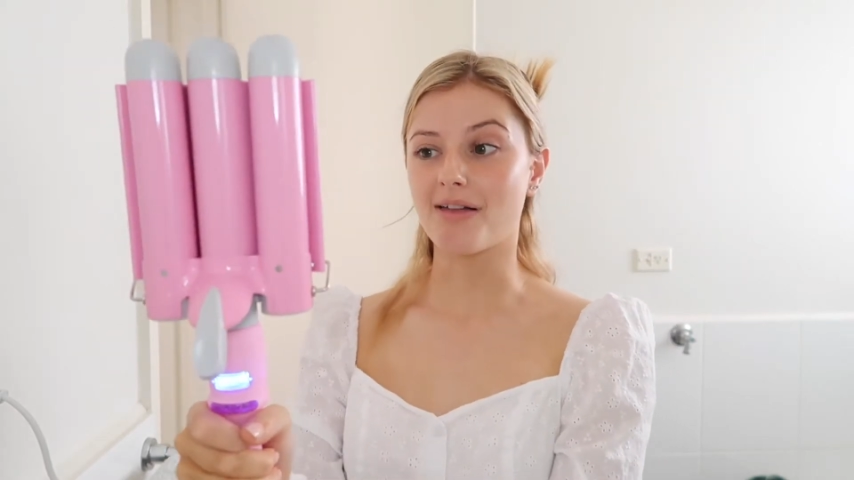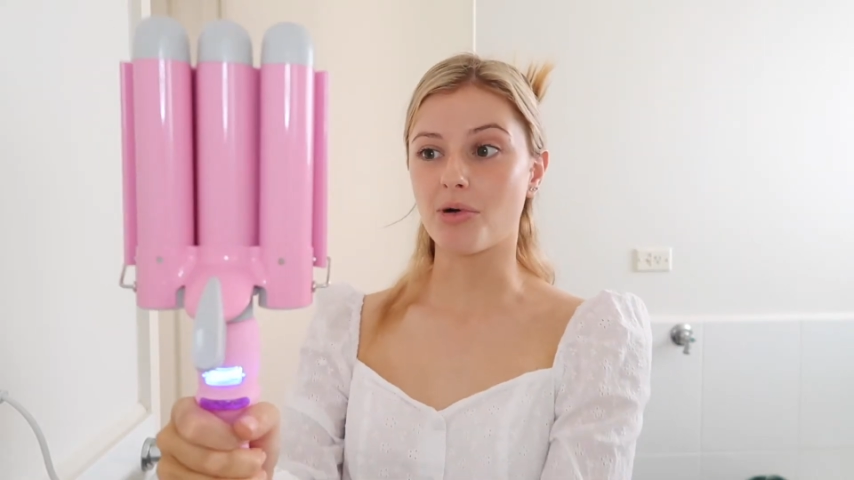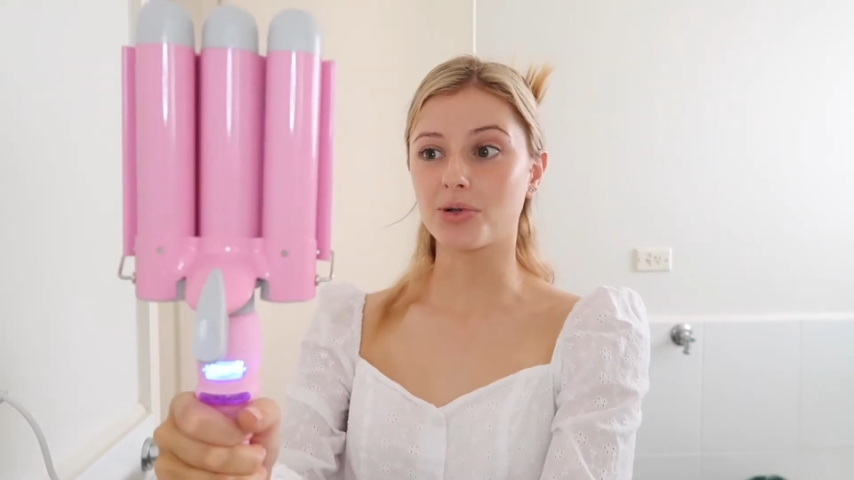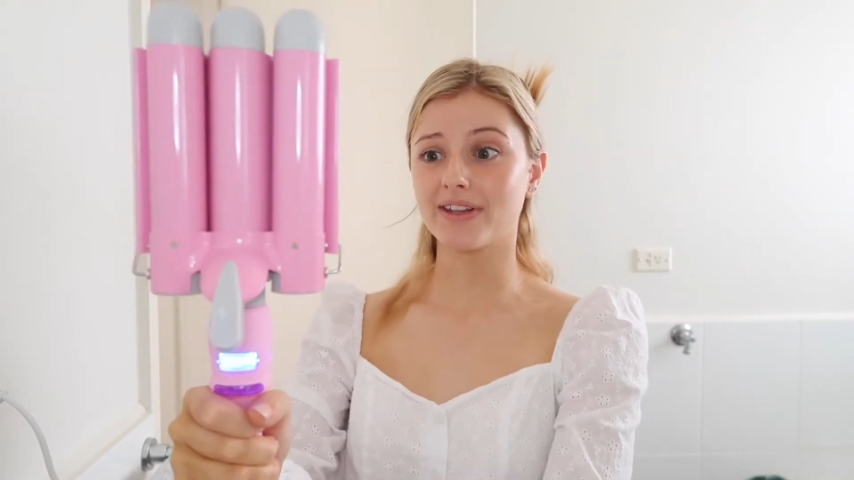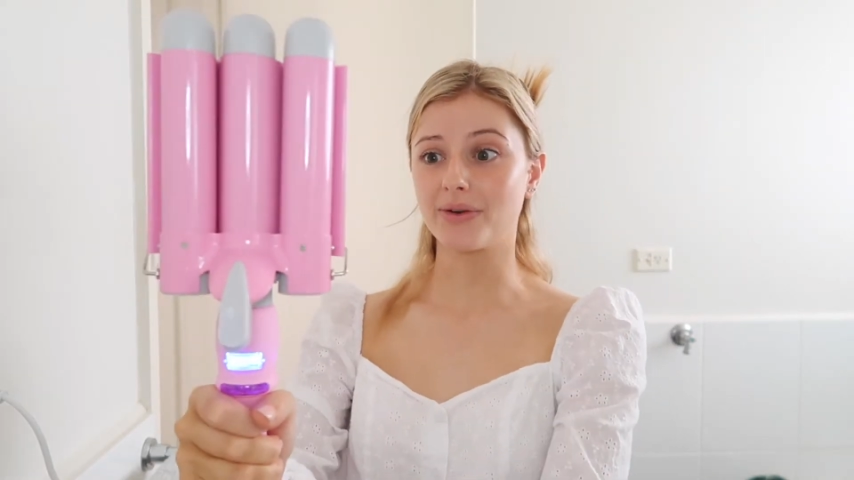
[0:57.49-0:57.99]
I'm
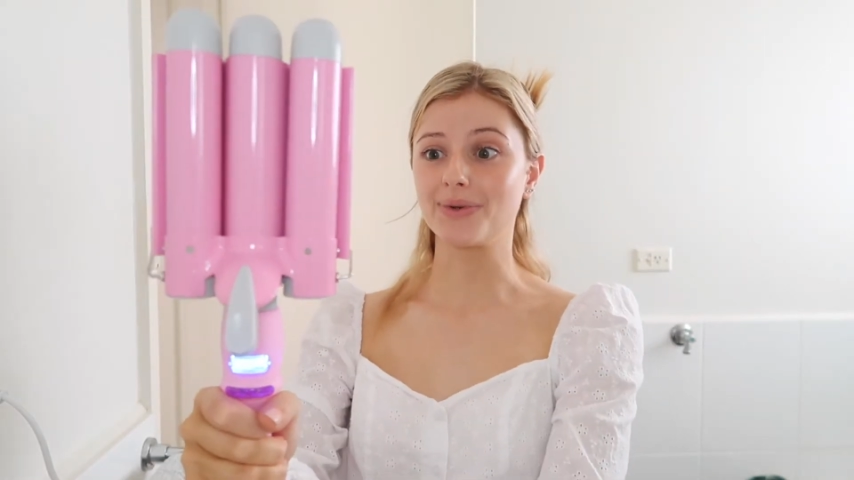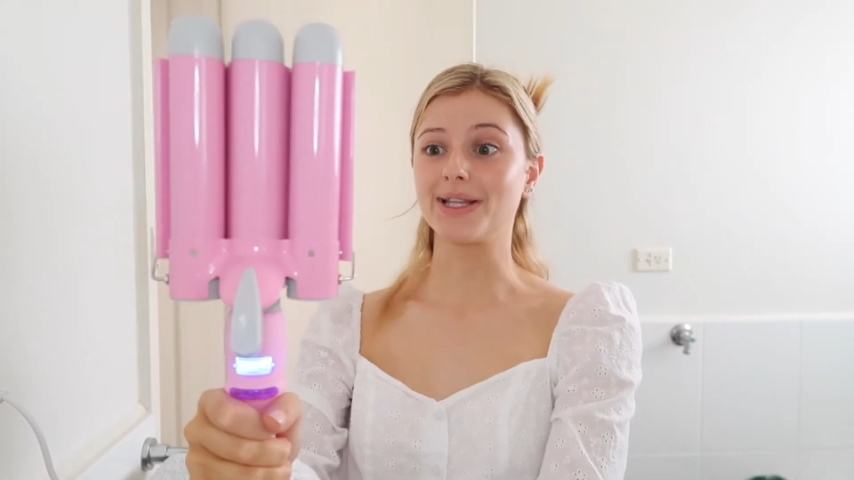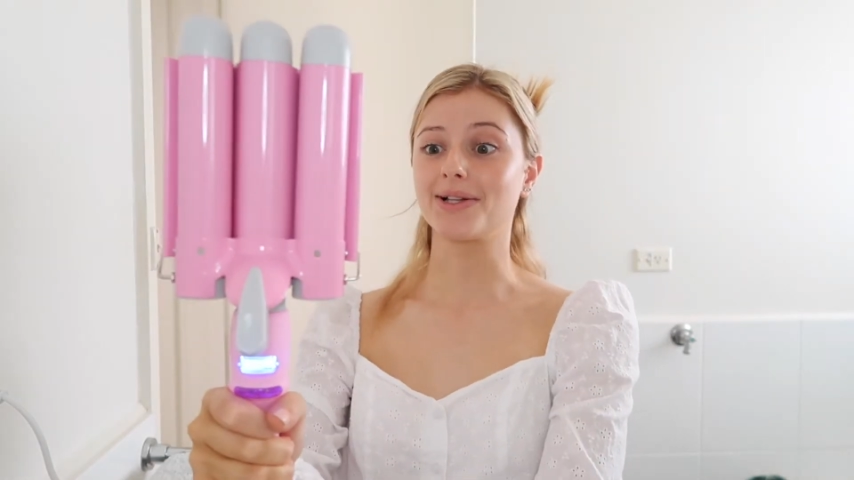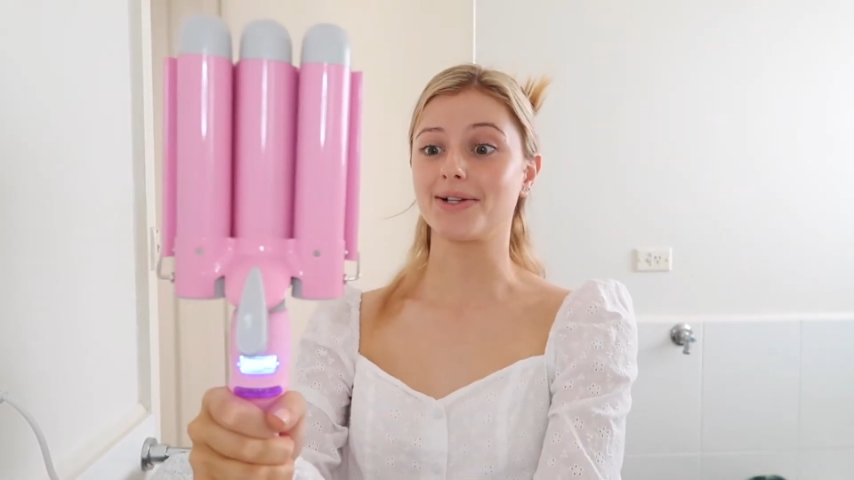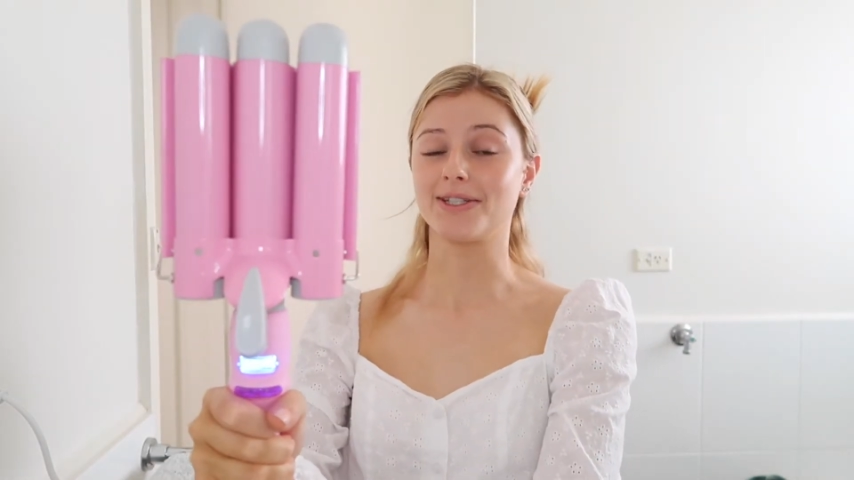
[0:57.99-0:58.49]
holding that
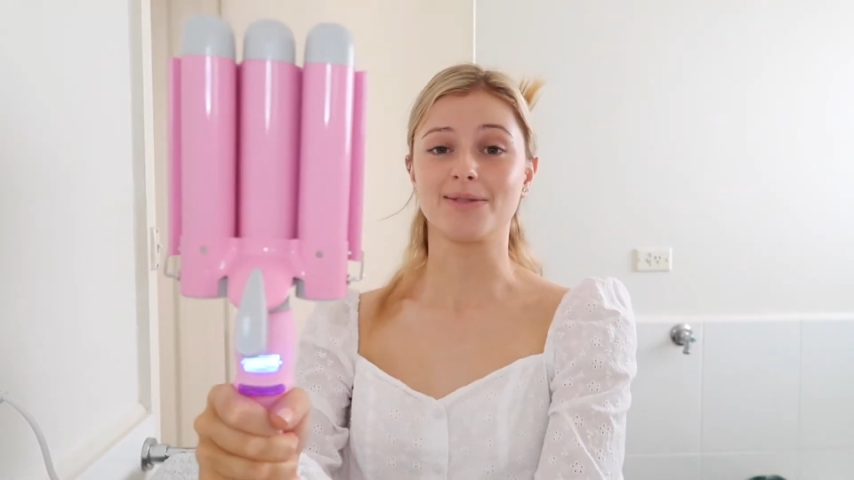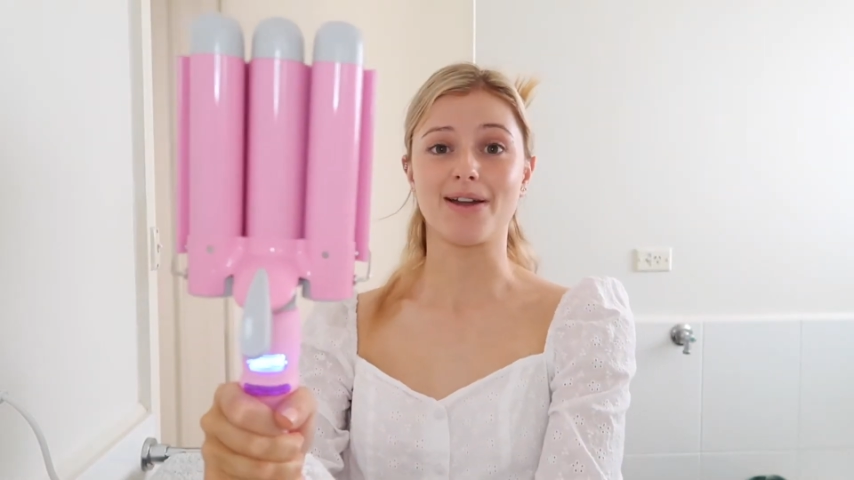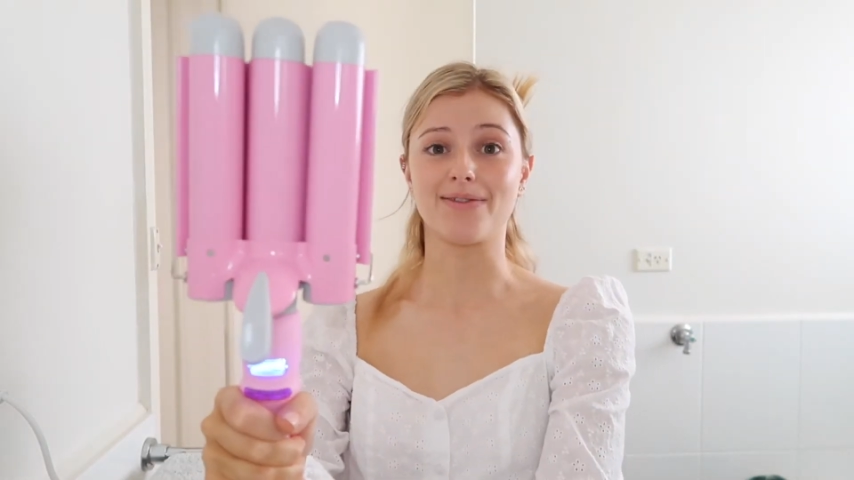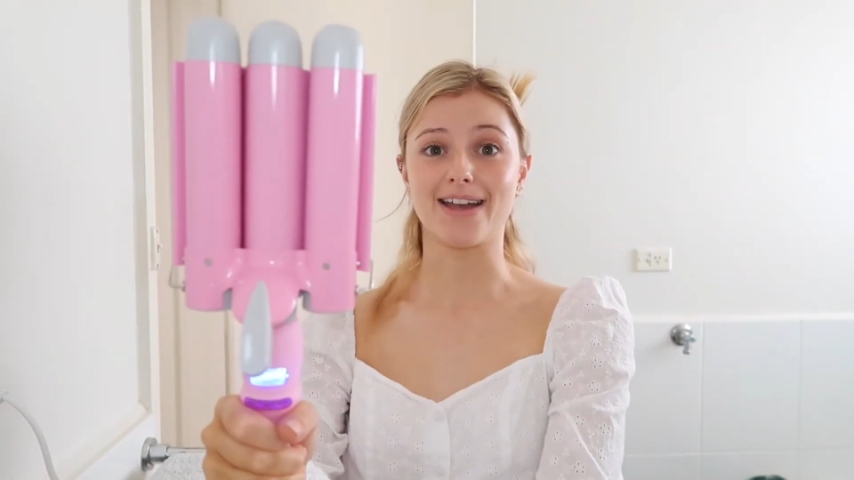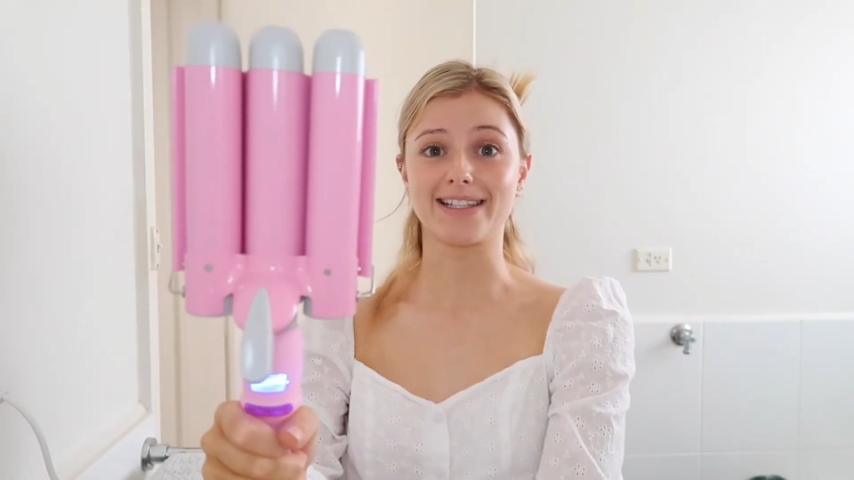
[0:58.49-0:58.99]
really close to
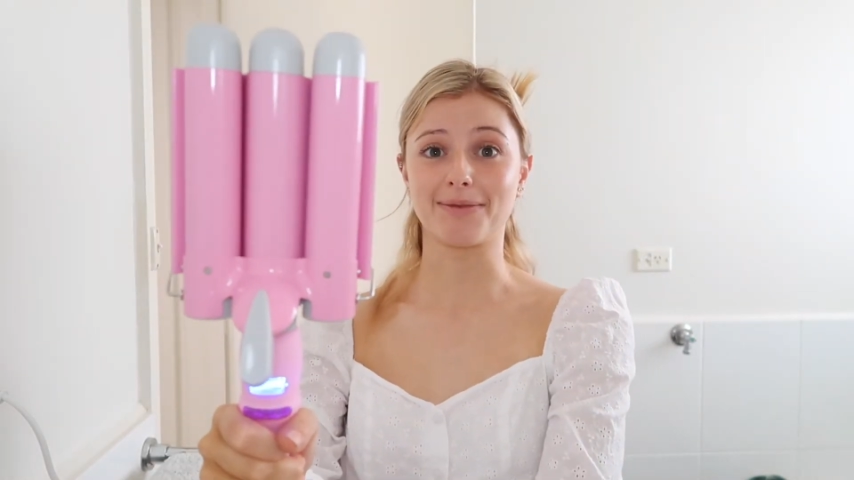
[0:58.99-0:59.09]
my face.